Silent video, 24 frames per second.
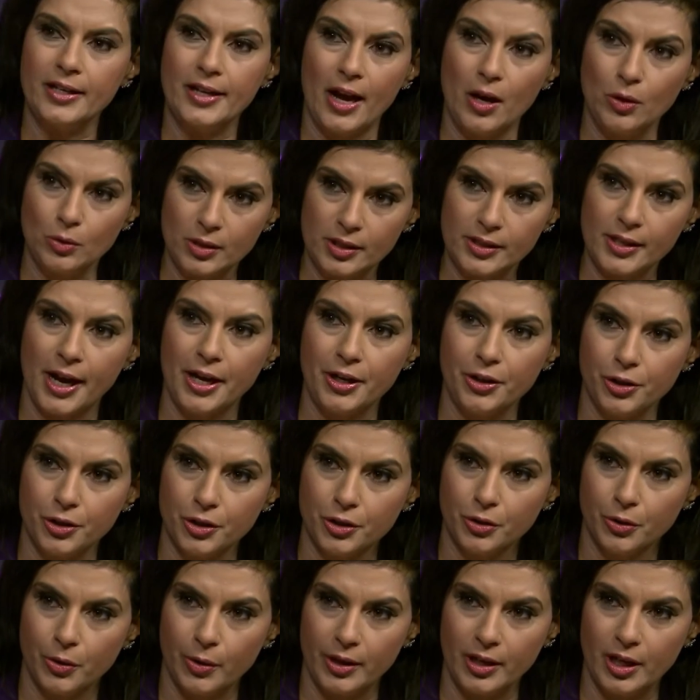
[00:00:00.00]
an outsider
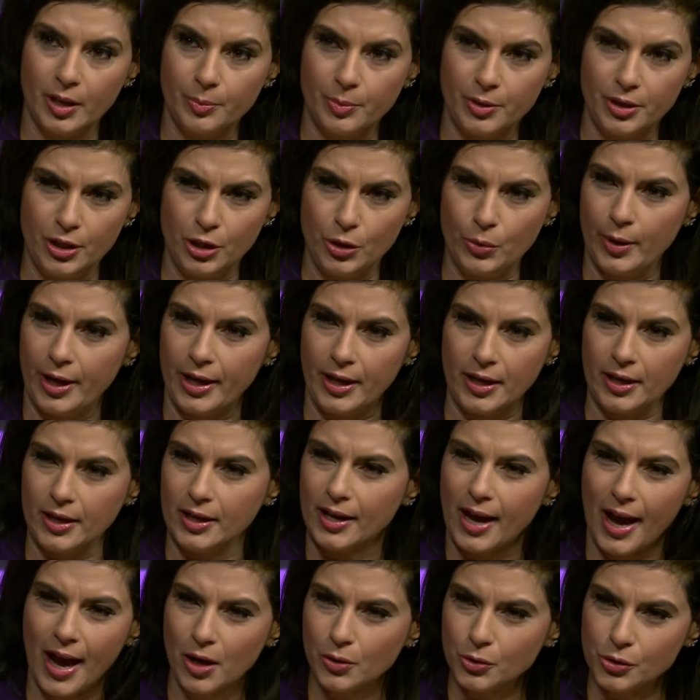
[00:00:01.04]
growing up in the UAE.
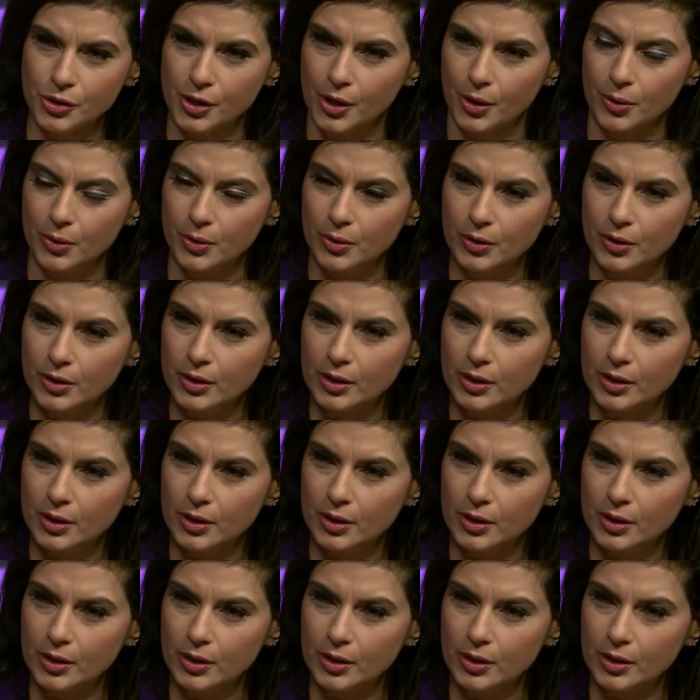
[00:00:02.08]
How so?